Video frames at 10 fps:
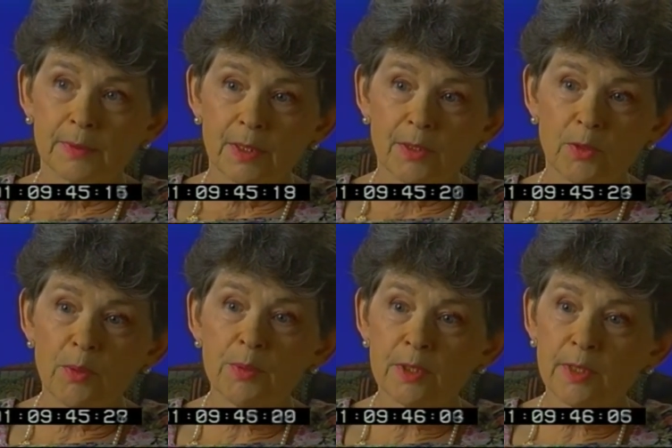So it
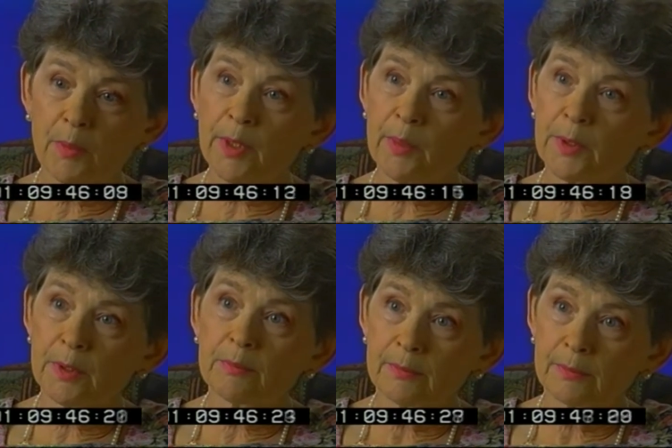was a stable neighborhood
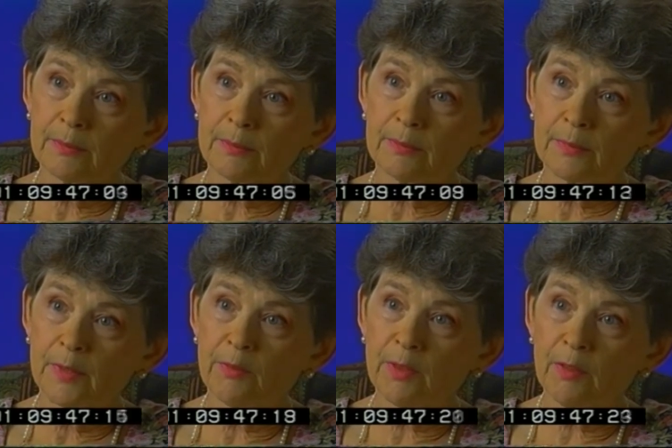
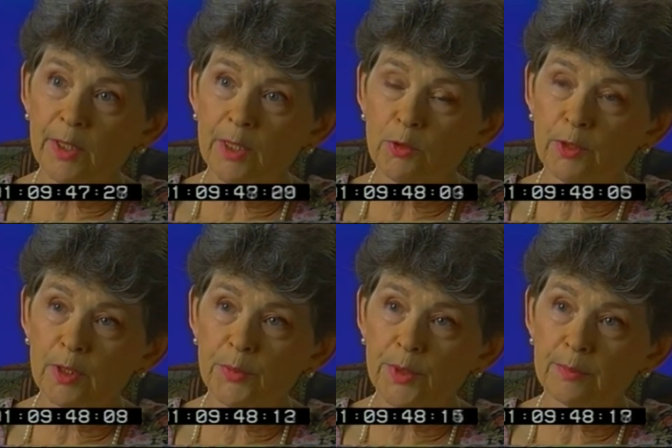of lovely older homes.